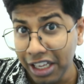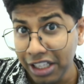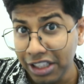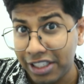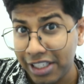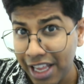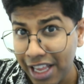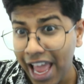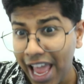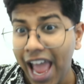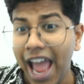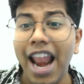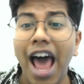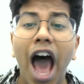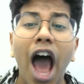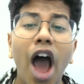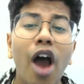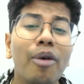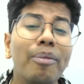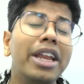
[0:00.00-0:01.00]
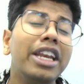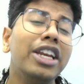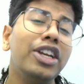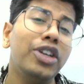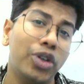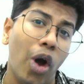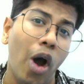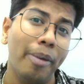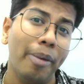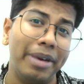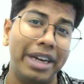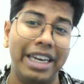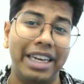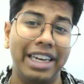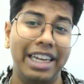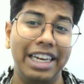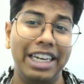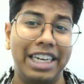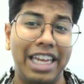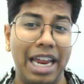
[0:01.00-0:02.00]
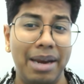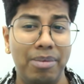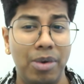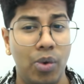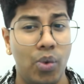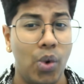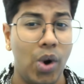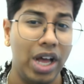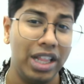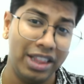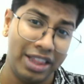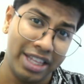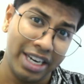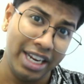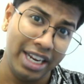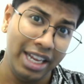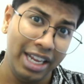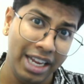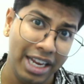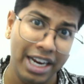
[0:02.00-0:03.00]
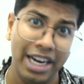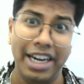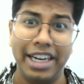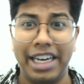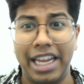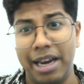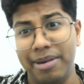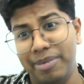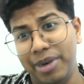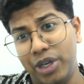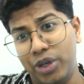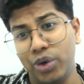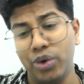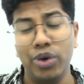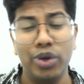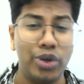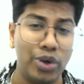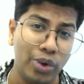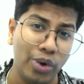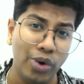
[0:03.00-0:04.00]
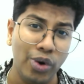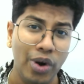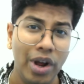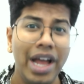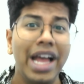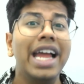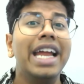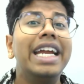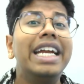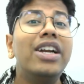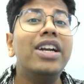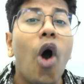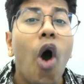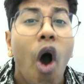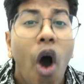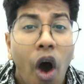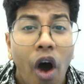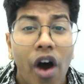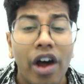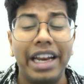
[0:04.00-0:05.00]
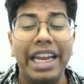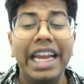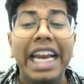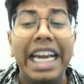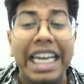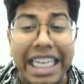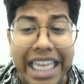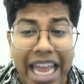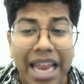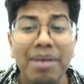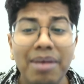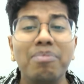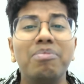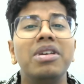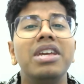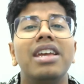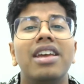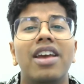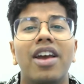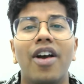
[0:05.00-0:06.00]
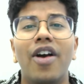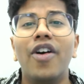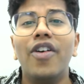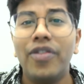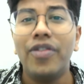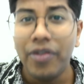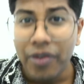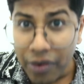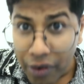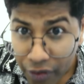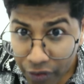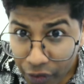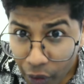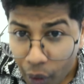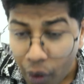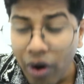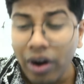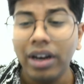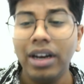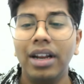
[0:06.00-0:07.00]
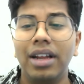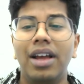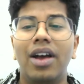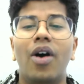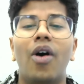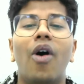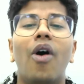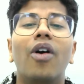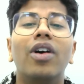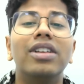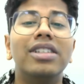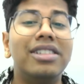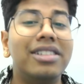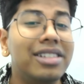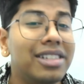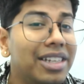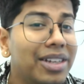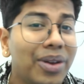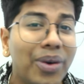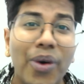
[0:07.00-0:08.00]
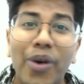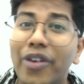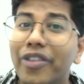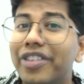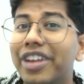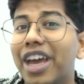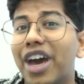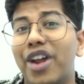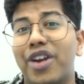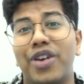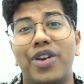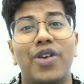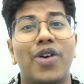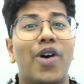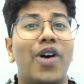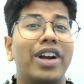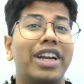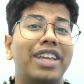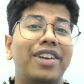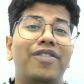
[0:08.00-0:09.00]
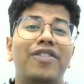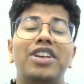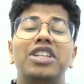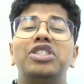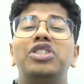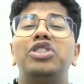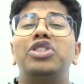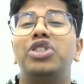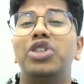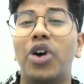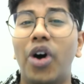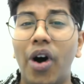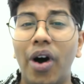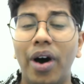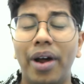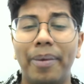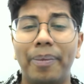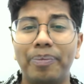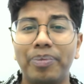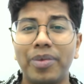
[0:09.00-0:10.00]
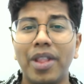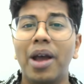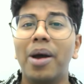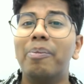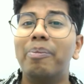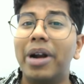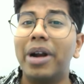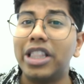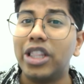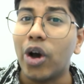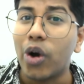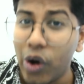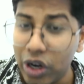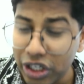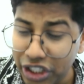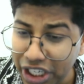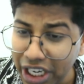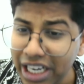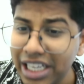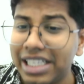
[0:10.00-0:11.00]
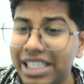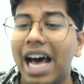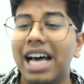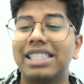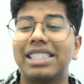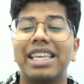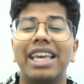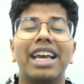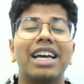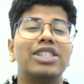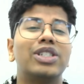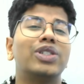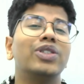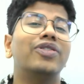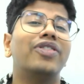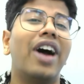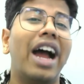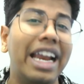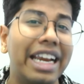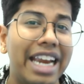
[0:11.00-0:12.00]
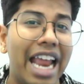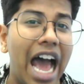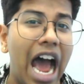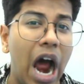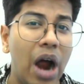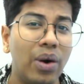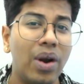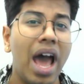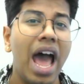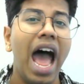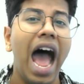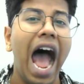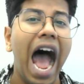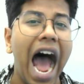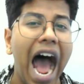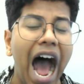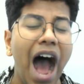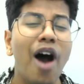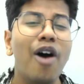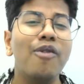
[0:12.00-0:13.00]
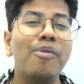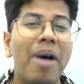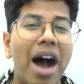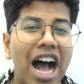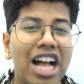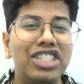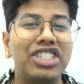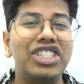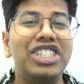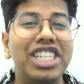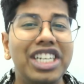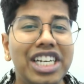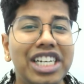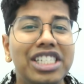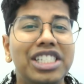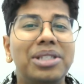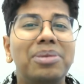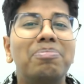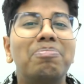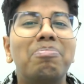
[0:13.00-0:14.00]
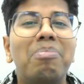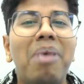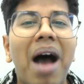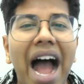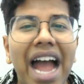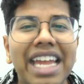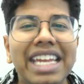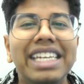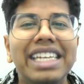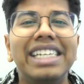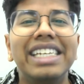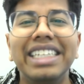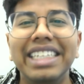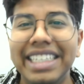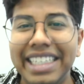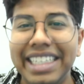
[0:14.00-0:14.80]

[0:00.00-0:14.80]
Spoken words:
eats and how many Tom eat. It can be 1, 3, it can be 2, 2, or it can be 4 or 0. We are not even sure. But the question is asking us to find out how much did Spike